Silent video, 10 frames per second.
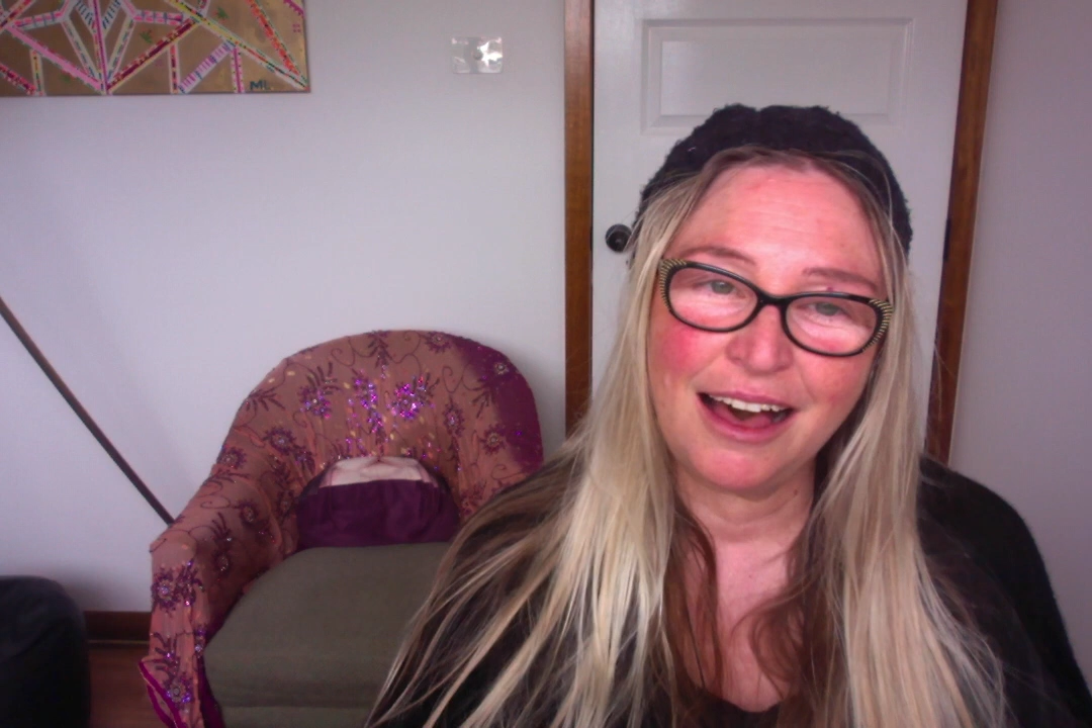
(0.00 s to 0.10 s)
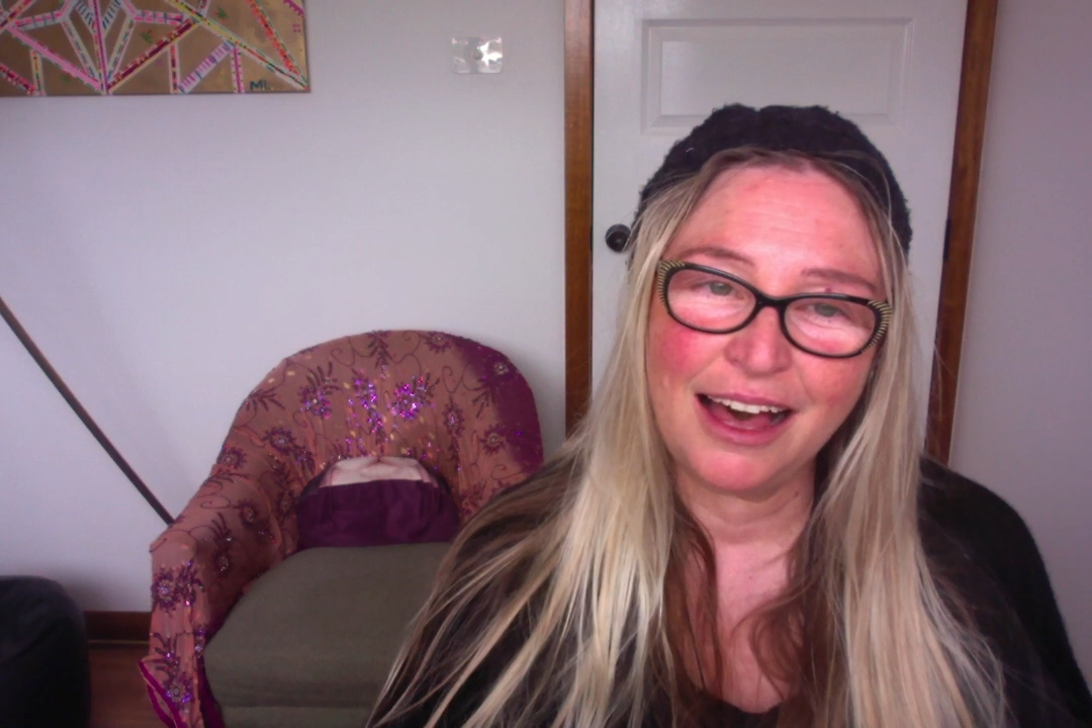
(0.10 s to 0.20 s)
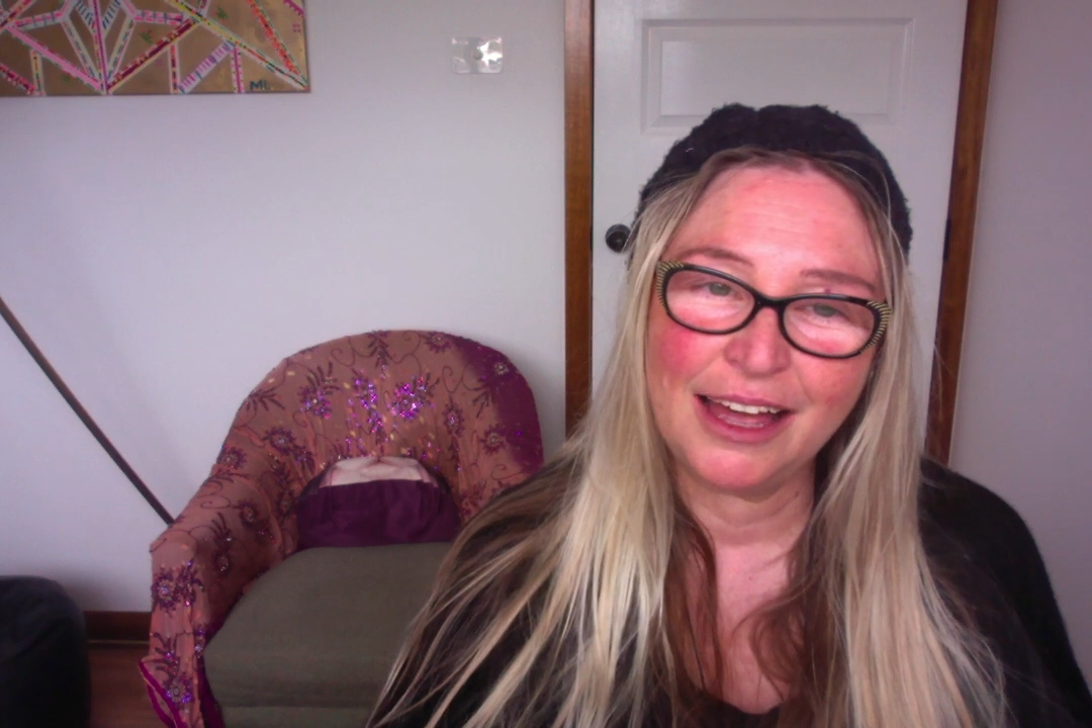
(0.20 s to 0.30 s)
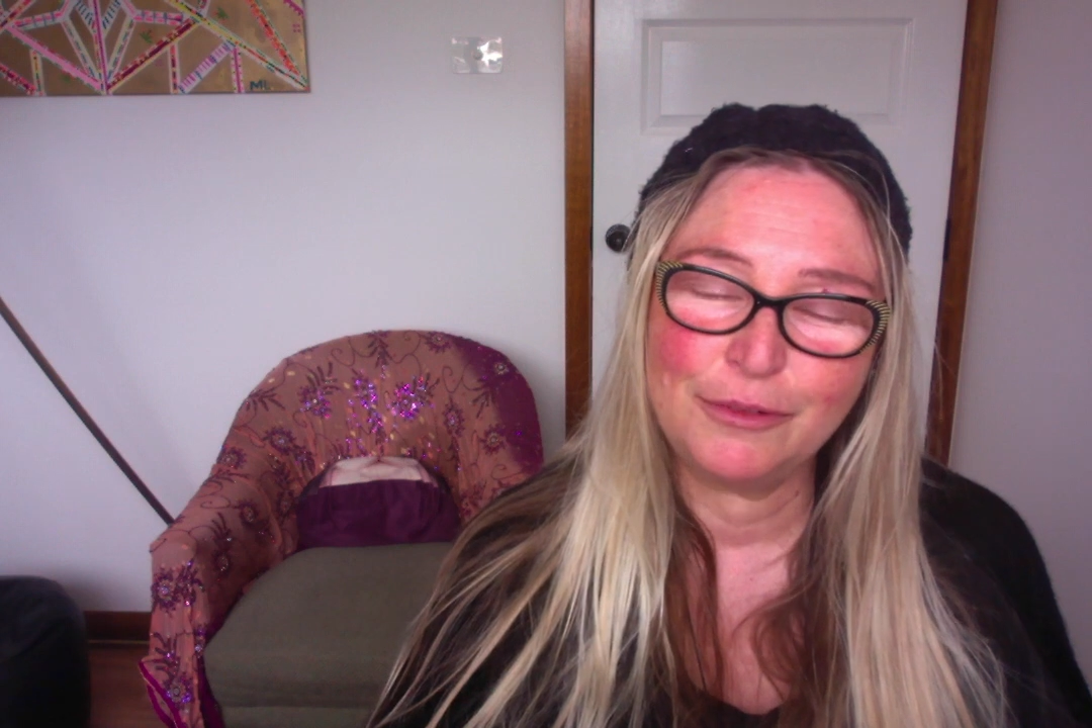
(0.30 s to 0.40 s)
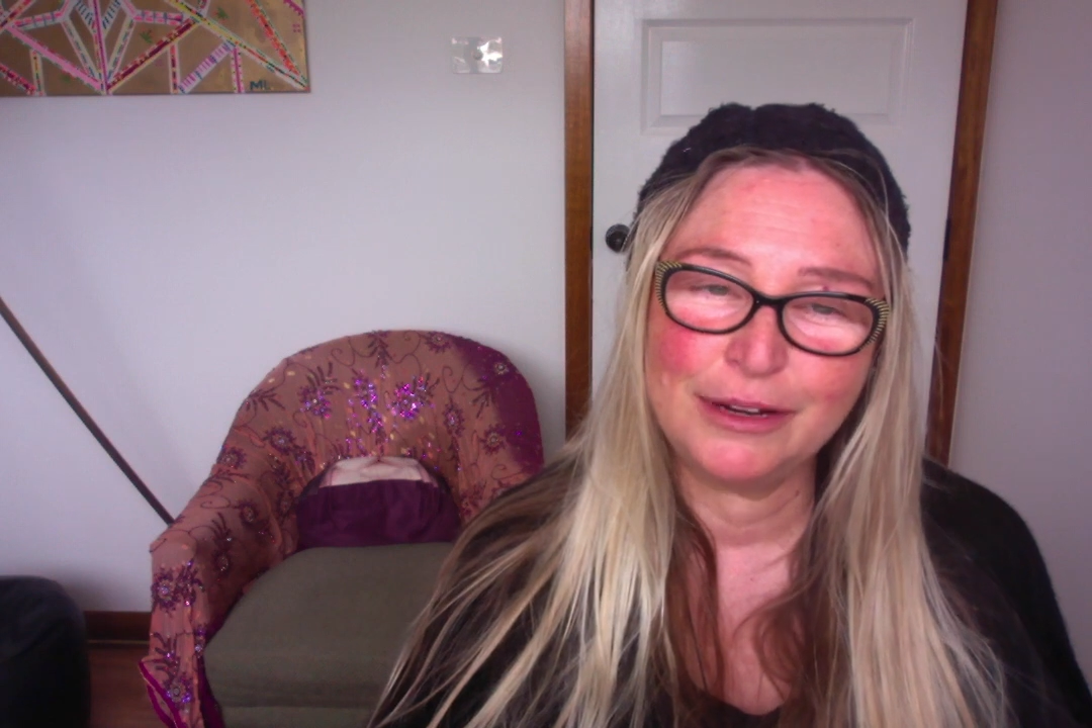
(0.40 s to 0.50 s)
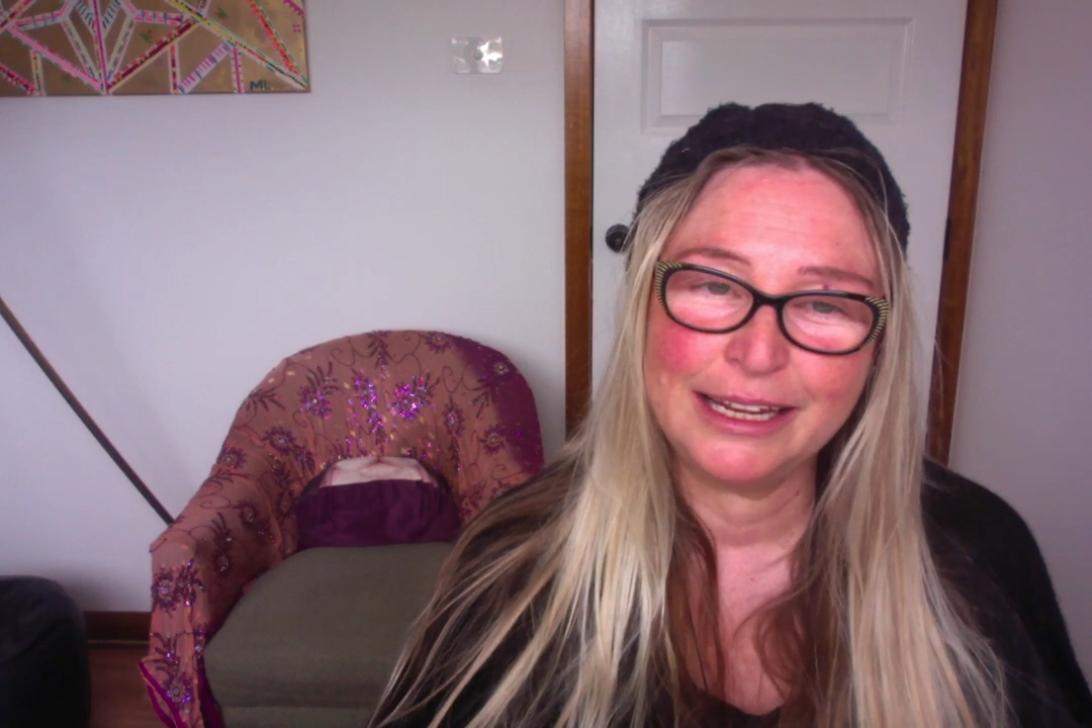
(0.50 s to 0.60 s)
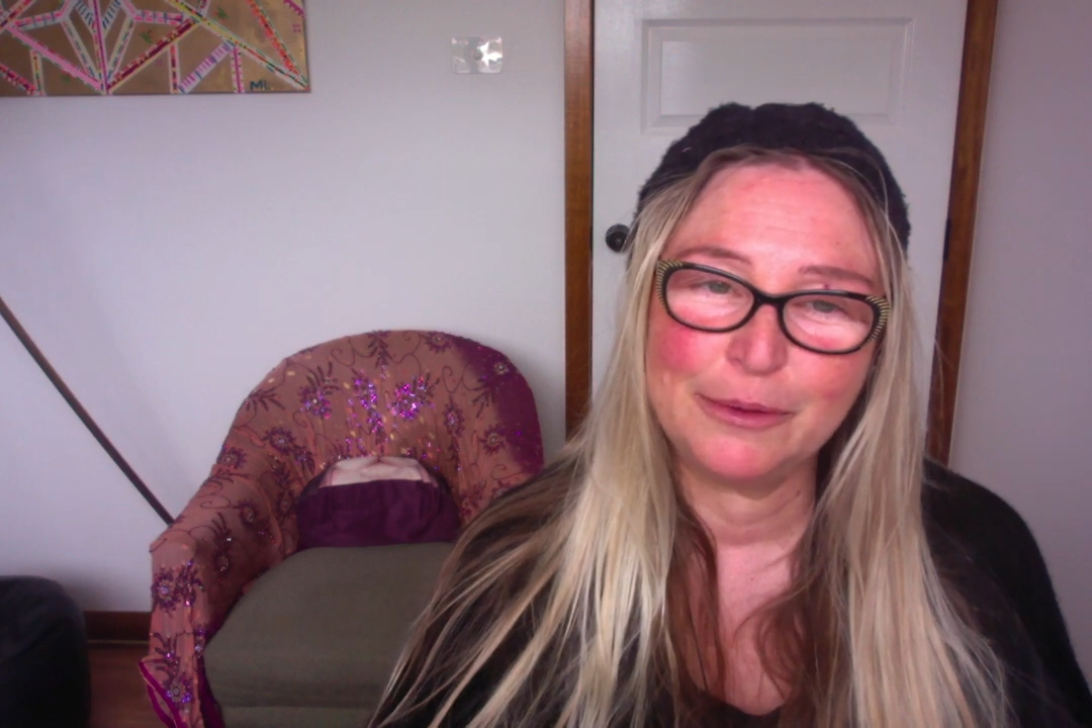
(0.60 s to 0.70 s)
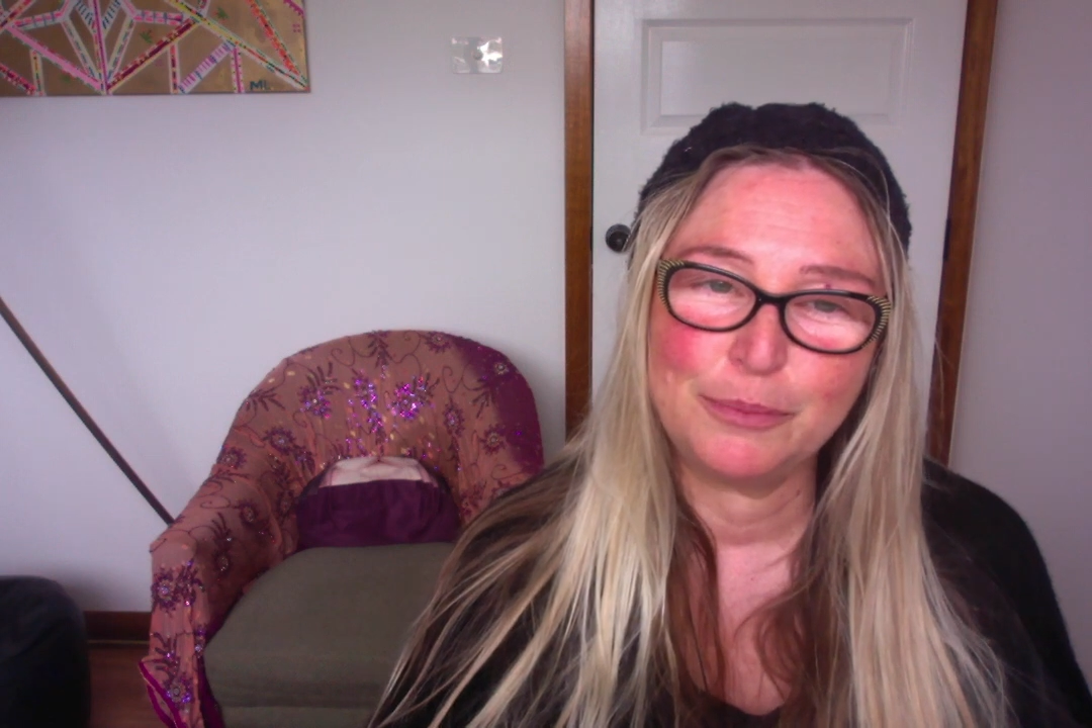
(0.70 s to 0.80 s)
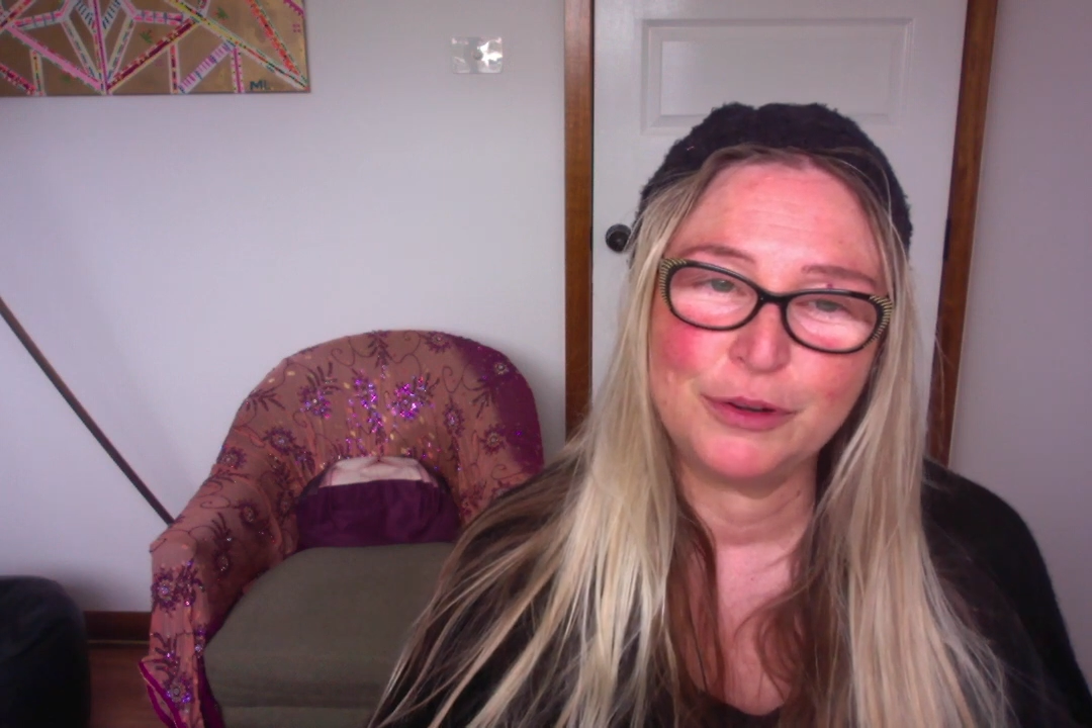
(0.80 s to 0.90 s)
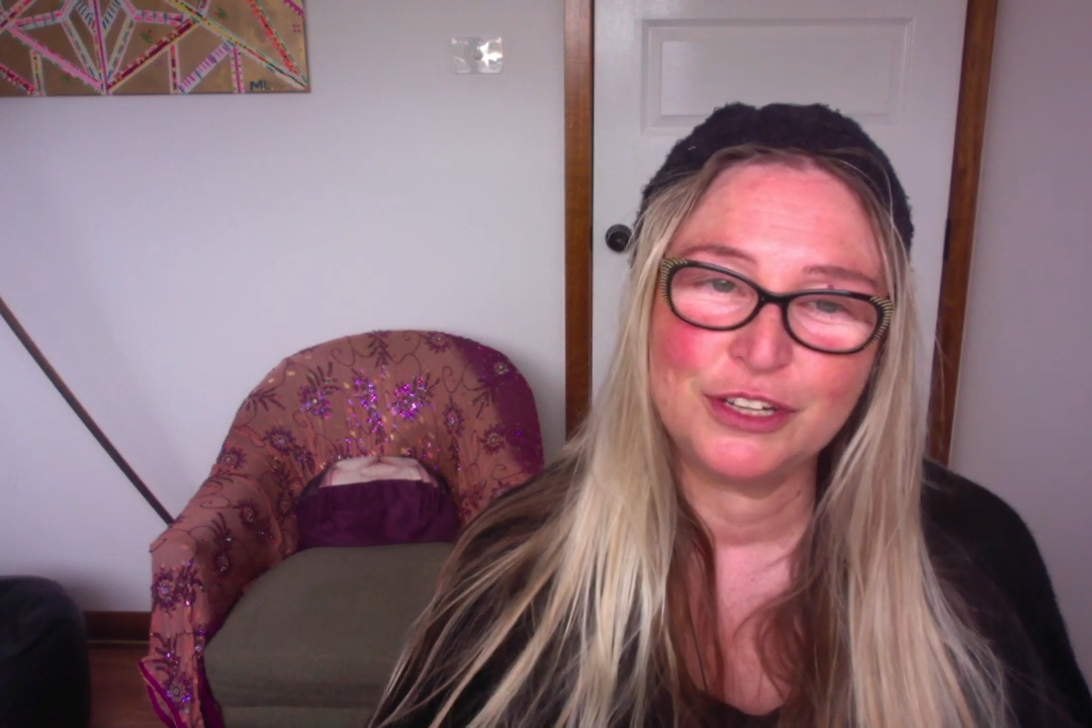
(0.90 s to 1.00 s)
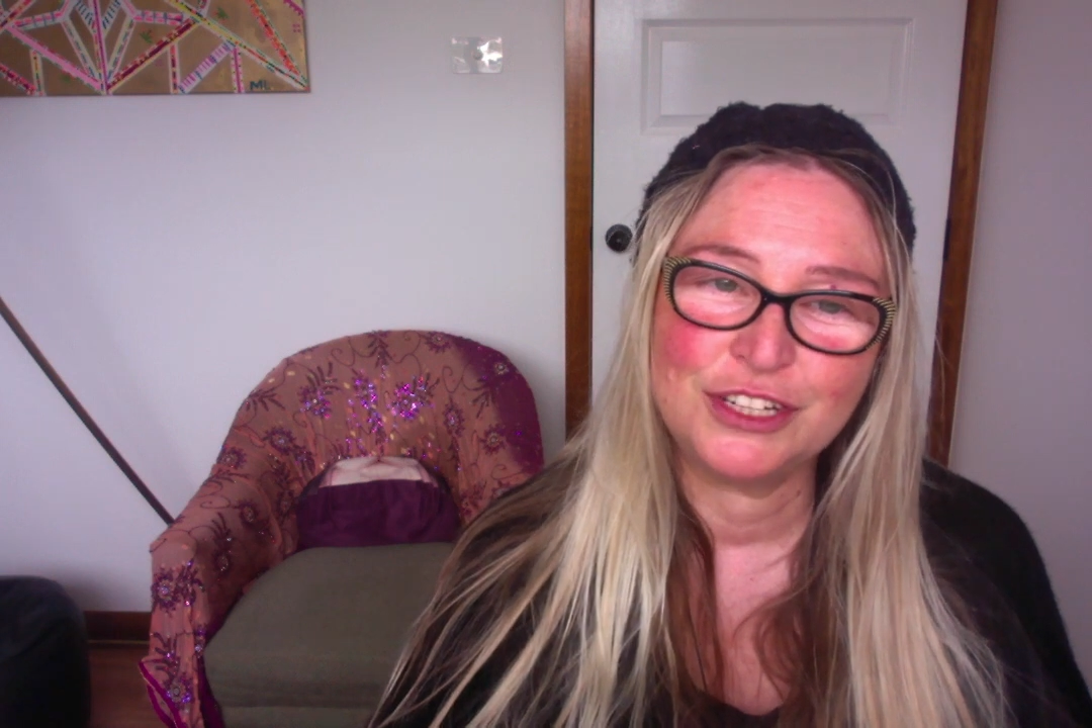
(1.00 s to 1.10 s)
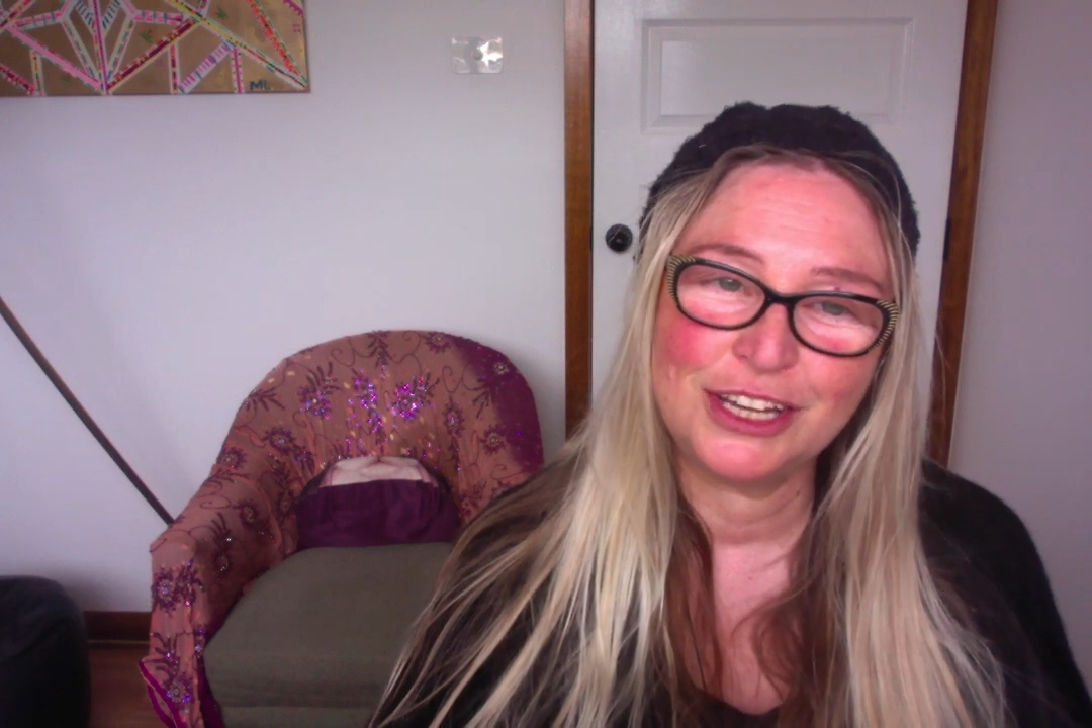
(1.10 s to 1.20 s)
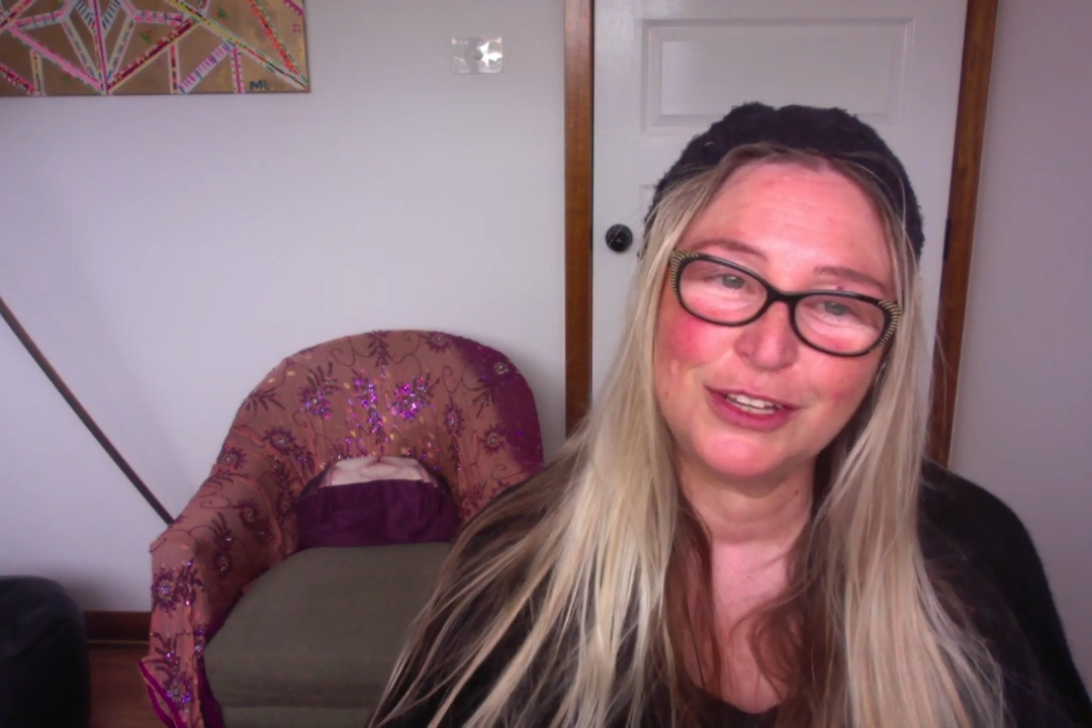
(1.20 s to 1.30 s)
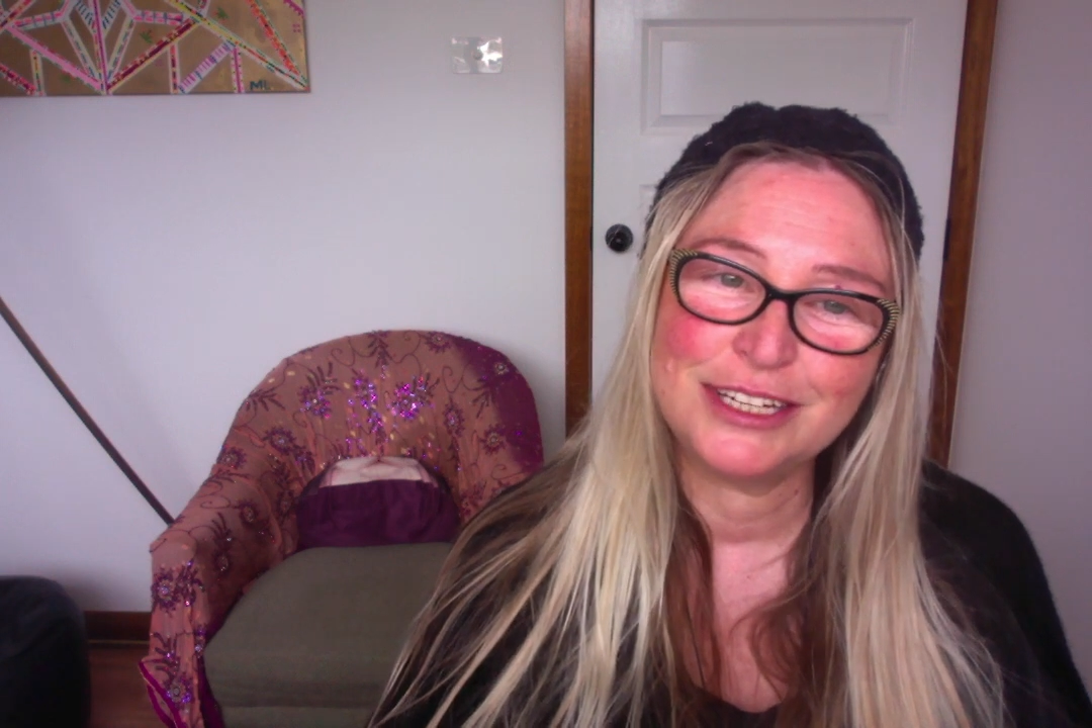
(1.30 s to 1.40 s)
I really appreciate you